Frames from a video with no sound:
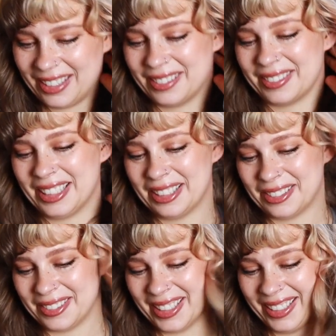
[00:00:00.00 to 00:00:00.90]
oh
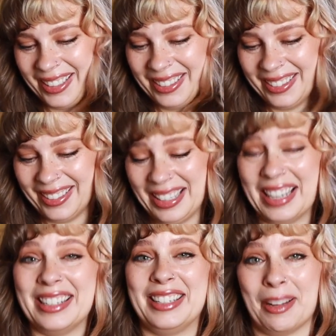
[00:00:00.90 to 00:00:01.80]
no,
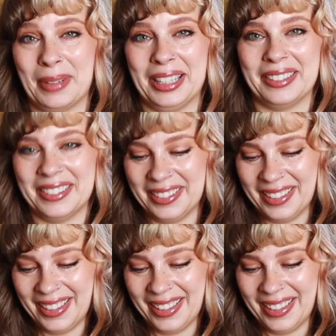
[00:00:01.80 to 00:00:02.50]
a W.